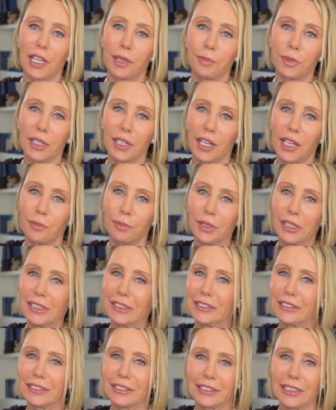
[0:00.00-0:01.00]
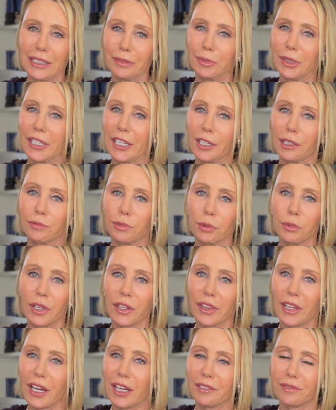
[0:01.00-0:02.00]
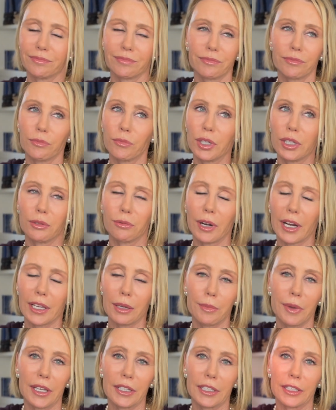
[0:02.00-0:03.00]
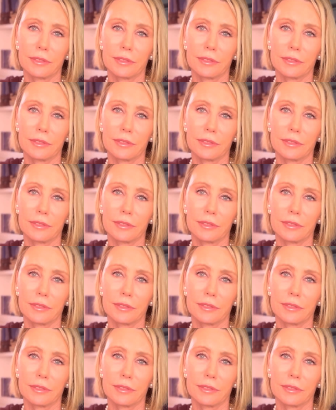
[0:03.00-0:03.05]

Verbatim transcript: i'd be i'd be i'd be careful with that wouldn't recommend